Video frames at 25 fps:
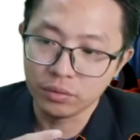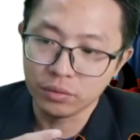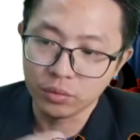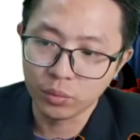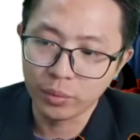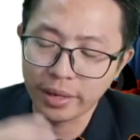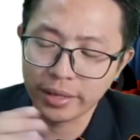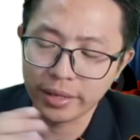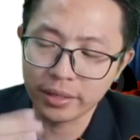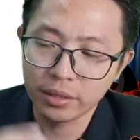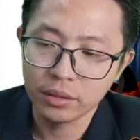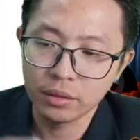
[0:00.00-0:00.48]

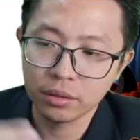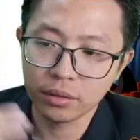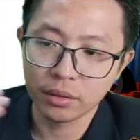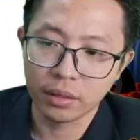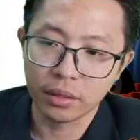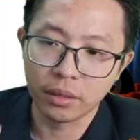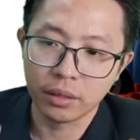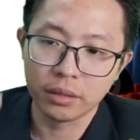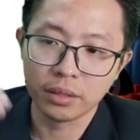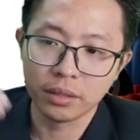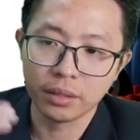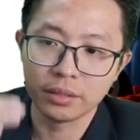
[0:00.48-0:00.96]
When
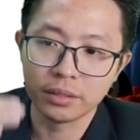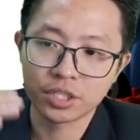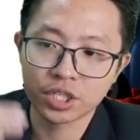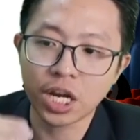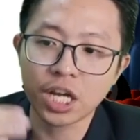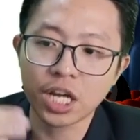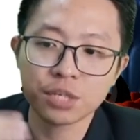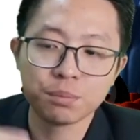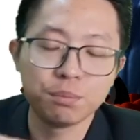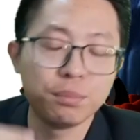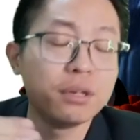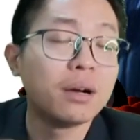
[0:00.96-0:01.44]
the
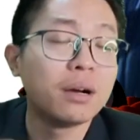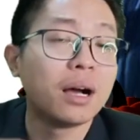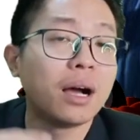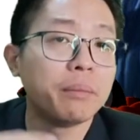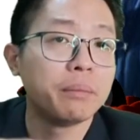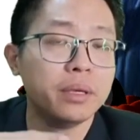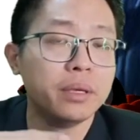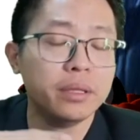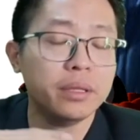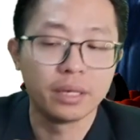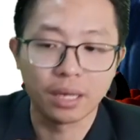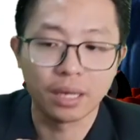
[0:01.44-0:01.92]
charge build
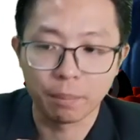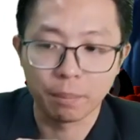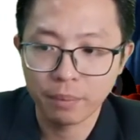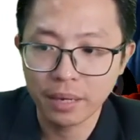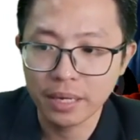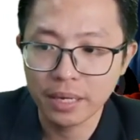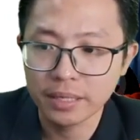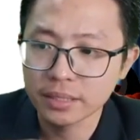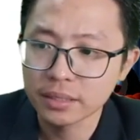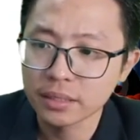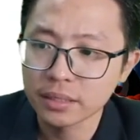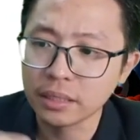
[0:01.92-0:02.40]
up in the
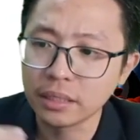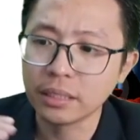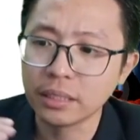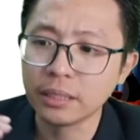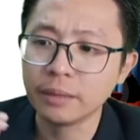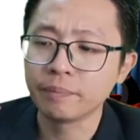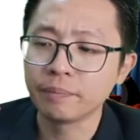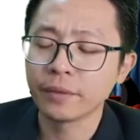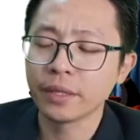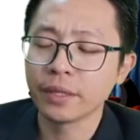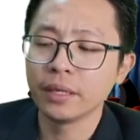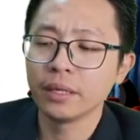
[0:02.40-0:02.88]

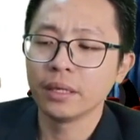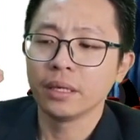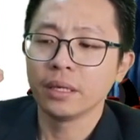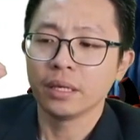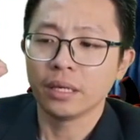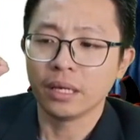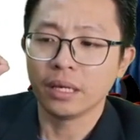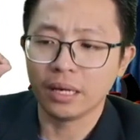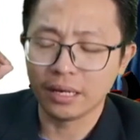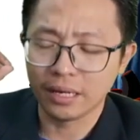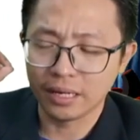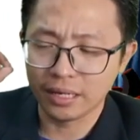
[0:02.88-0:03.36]
capacitor,
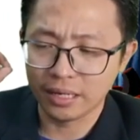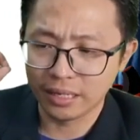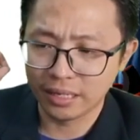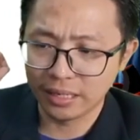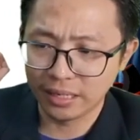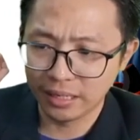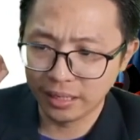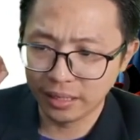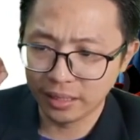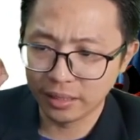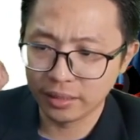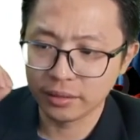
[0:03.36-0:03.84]

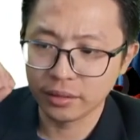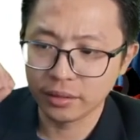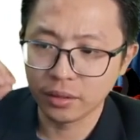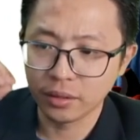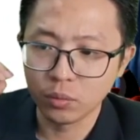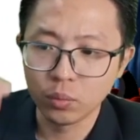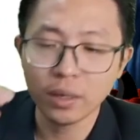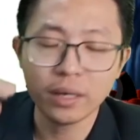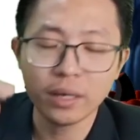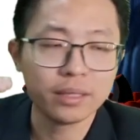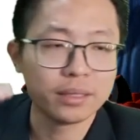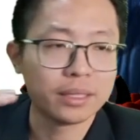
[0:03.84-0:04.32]
the
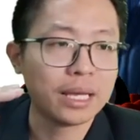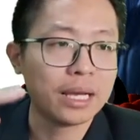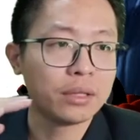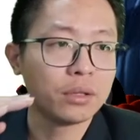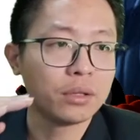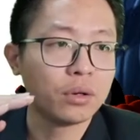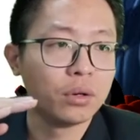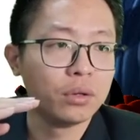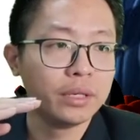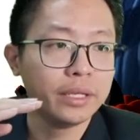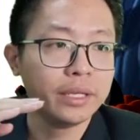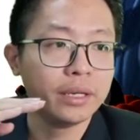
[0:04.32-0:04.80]
work done
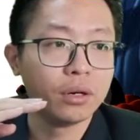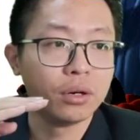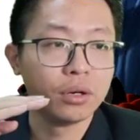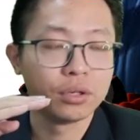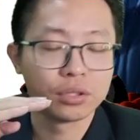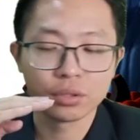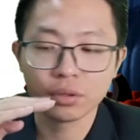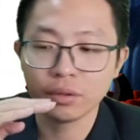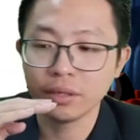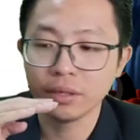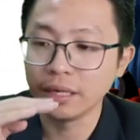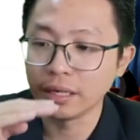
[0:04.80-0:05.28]
only
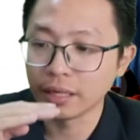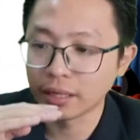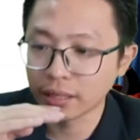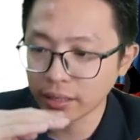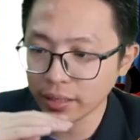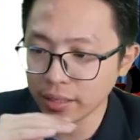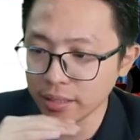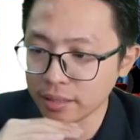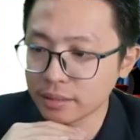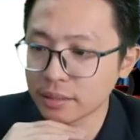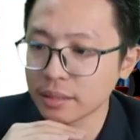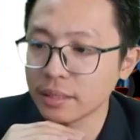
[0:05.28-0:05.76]
also
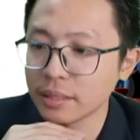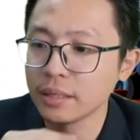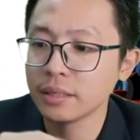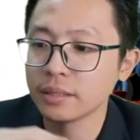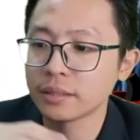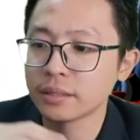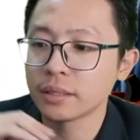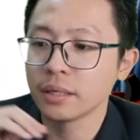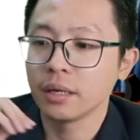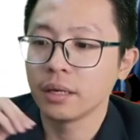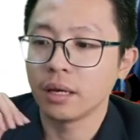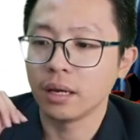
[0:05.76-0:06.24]

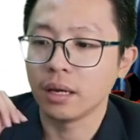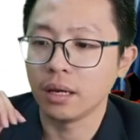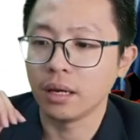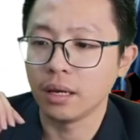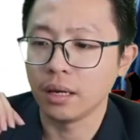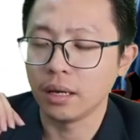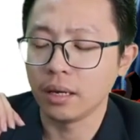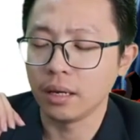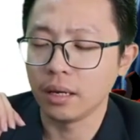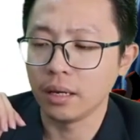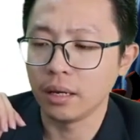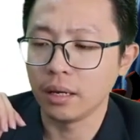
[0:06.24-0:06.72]
increases
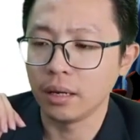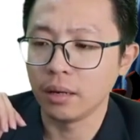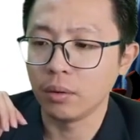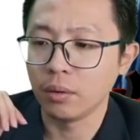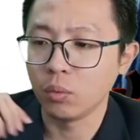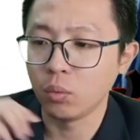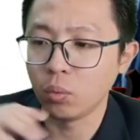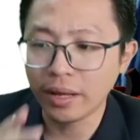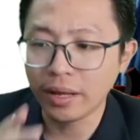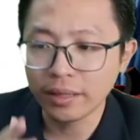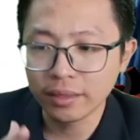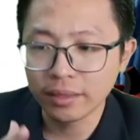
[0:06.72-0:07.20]

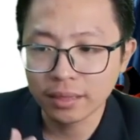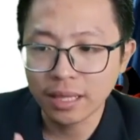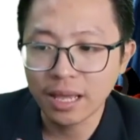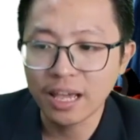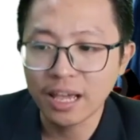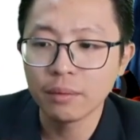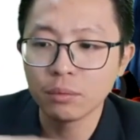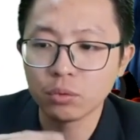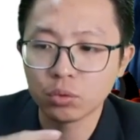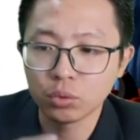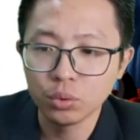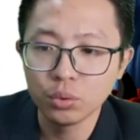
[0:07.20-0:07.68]
1
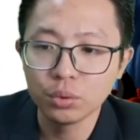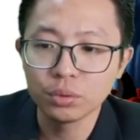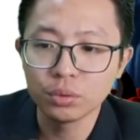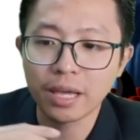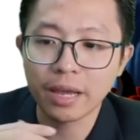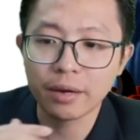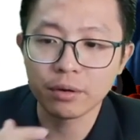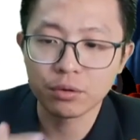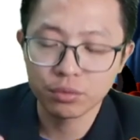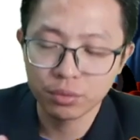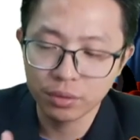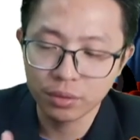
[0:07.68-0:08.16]
time, 2
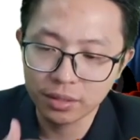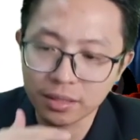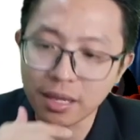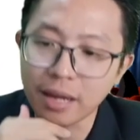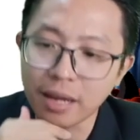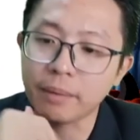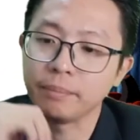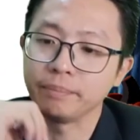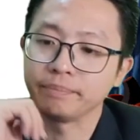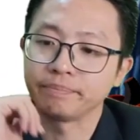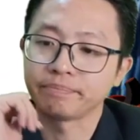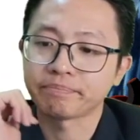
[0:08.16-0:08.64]
time, 3
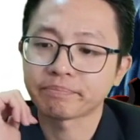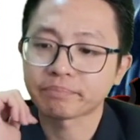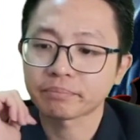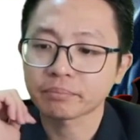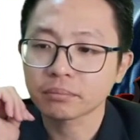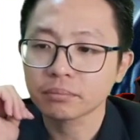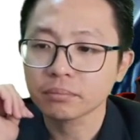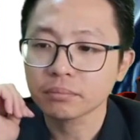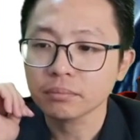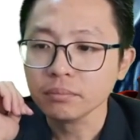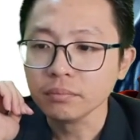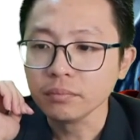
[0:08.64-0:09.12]
time.
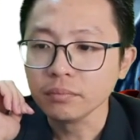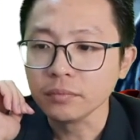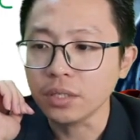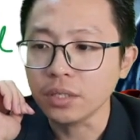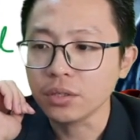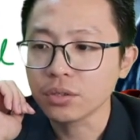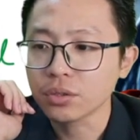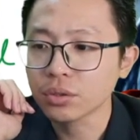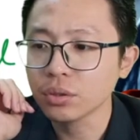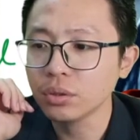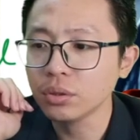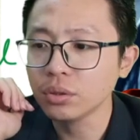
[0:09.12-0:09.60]

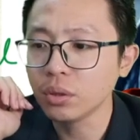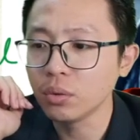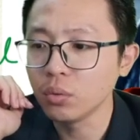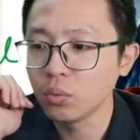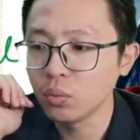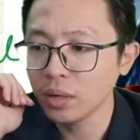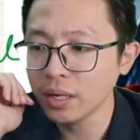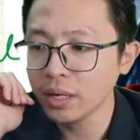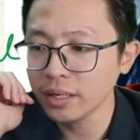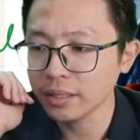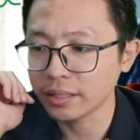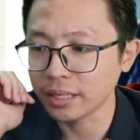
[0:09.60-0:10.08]
So the
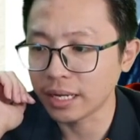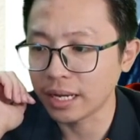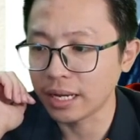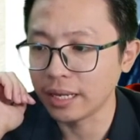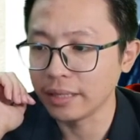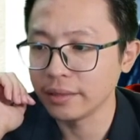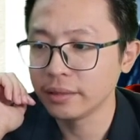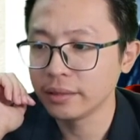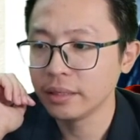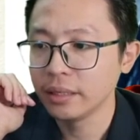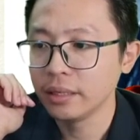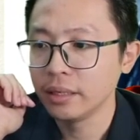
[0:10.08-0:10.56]
work
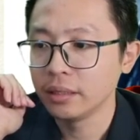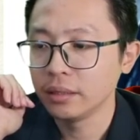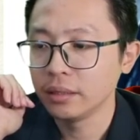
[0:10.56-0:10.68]
done